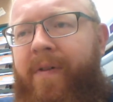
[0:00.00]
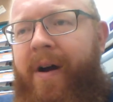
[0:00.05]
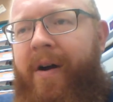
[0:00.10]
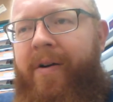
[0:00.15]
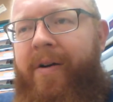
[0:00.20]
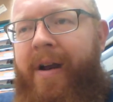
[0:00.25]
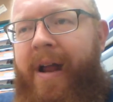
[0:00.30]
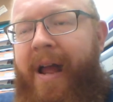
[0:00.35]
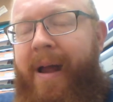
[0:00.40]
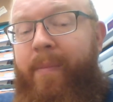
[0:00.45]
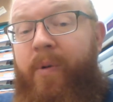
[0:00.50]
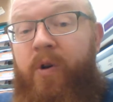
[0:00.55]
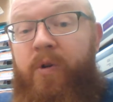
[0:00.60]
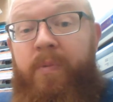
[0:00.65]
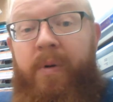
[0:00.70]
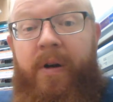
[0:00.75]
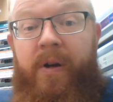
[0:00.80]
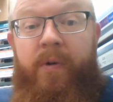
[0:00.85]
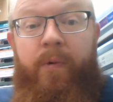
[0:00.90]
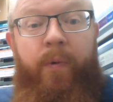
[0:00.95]
our neighbors,
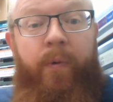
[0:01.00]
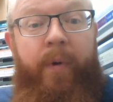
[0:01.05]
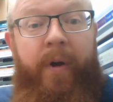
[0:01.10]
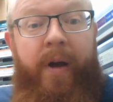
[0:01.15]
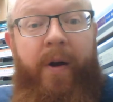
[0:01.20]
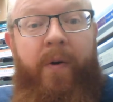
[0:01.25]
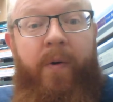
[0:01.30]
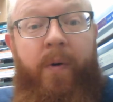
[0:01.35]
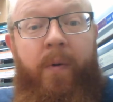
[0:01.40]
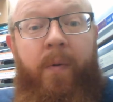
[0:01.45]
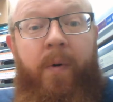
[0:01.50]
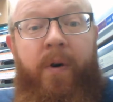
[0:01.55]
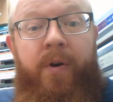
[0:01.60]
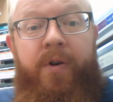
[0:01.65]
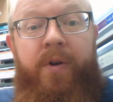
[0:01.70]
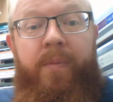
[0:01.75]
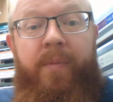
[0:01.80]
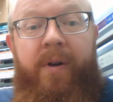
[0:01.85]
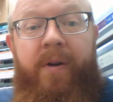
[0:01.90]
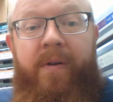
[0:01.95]
because when we go to
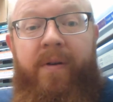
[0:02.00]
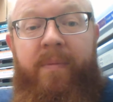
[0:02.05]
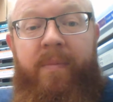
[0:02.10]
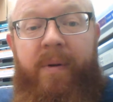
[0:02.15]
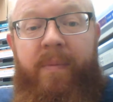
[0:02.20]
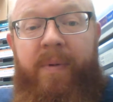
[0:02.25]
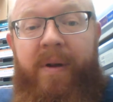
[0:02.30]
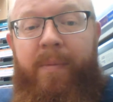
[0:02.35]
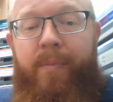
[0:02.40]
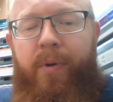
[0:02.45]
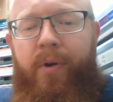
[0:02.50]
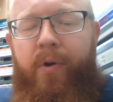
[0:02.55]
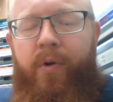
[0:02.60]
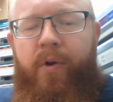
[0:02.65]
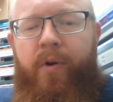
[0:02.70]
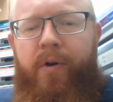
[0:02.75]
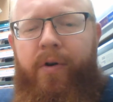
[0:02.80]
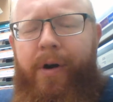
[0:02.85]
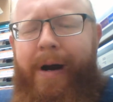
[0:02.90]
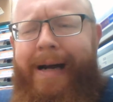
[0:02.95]
worship, there are going to be people who
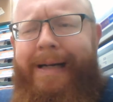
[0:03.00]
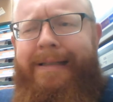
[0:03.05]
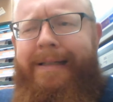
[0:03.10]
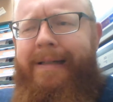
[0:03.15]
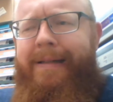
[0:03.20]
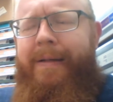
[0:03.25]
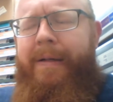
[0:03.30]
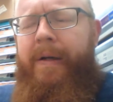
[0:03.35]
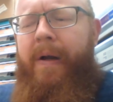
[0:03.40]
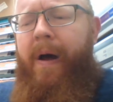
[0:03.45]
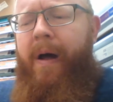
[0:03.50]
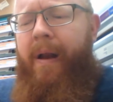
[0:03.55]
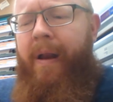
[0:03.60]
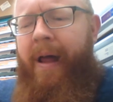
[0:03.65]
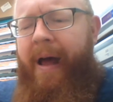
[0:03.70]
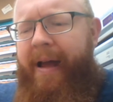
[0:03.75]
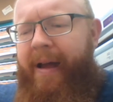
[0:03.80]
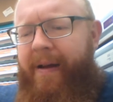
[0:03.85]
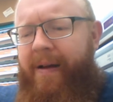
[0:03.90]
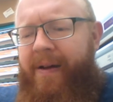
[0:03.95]
are drastically not
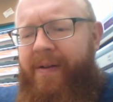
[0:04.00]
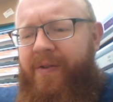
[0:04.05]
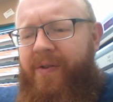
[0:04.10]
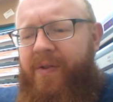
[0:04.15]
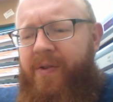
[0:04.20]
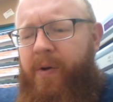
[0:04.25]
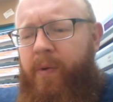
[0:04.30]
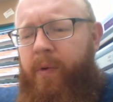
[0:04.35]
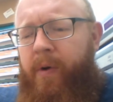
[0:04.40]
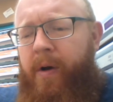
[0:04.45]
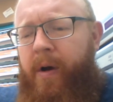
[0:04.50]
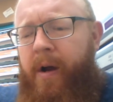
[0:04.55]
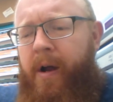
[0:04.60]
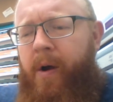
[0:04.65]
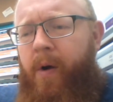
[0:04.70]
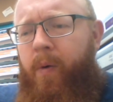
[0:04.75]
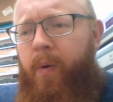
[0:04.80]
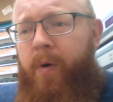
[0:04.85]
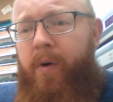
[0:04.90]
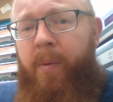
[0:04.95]
like us. And so we're
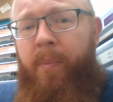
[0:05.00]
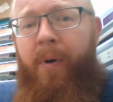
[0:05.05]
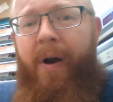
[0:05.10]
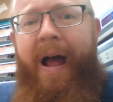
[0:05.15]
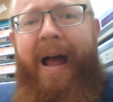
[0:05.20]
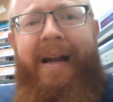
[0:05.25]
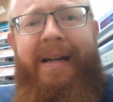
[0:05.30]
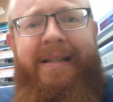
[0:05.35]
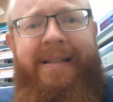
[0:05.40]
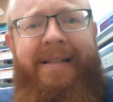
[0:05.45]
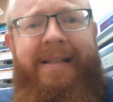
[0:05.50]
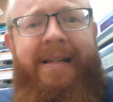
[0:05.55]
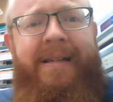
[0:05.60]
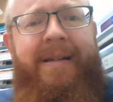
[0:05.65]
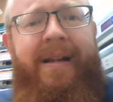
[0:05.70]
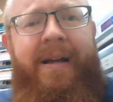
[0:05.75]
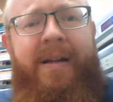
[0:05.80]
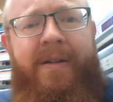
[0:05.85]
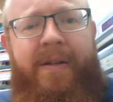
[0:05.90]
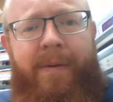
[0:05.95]
going to practice things
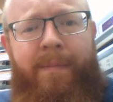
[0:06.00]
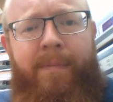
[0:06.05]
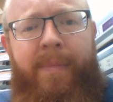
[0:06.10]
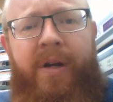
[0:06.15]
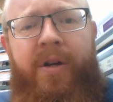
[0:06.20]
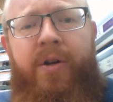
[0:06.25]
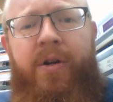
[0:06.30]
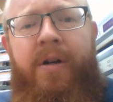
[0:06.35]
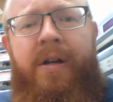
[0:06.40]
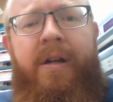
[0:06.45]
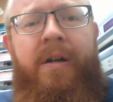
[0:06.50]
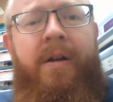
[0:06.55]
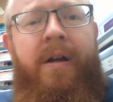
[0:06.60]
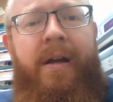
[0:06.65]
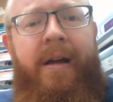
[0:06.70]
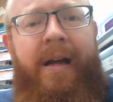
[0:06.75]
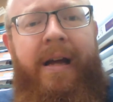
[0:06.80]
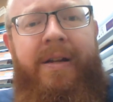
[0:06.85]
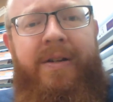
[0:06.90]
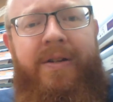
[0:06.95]
like submission and